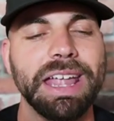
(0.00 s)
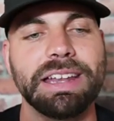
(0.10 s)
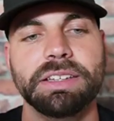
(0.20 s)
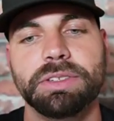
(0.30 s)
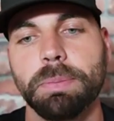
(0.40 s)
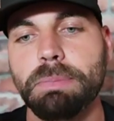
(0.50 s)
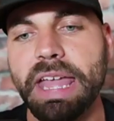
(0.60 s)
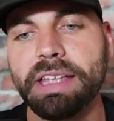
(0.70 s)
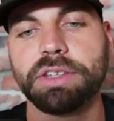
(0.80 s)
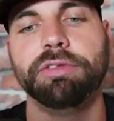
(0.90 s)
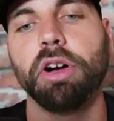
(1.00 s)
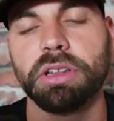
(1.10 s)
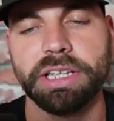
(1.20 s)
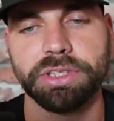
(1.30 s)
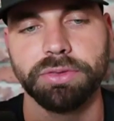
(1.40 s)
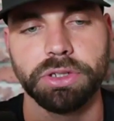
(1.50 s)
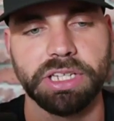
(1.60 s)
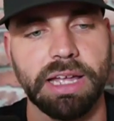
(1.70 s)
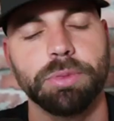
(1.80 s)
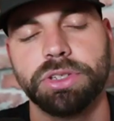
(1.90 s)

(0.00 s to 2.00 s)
And it demands far less of your time,